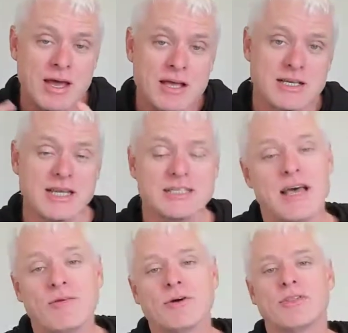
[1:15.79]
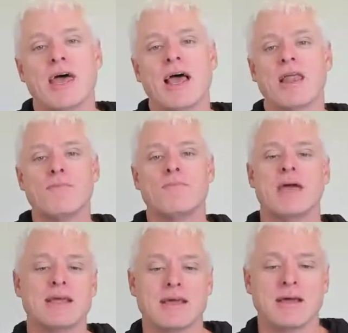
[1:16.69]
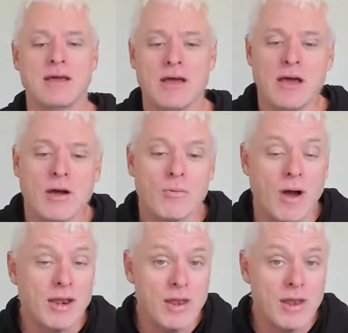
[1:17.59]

So let's have a look at the Hello Pink one